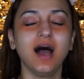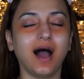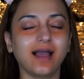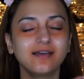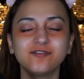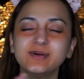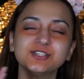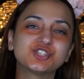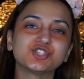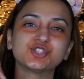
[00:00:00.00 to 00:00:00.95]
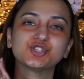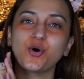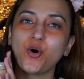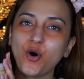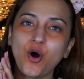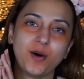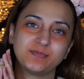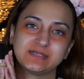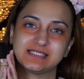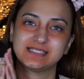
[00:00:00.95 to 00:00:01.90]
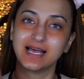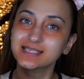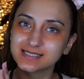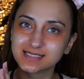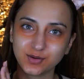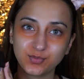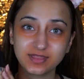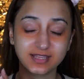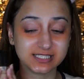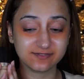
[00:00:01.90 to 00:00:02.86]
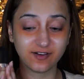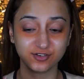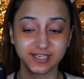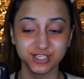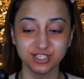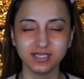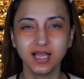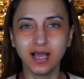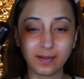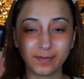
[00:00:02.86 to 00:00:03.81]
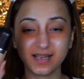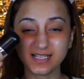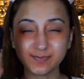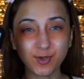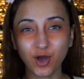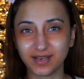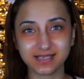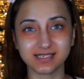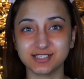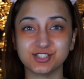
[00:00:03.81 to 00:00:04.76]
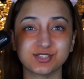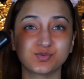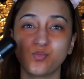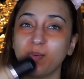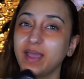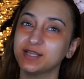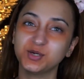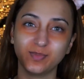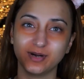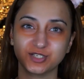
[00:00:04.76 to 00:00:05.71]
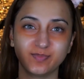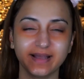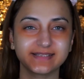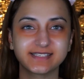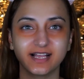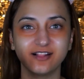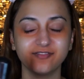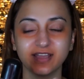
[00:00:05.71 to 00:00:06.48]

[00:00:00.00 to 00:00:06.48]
I have been so obsessed with this foundation, but let's be honest, it's just way too much by itself.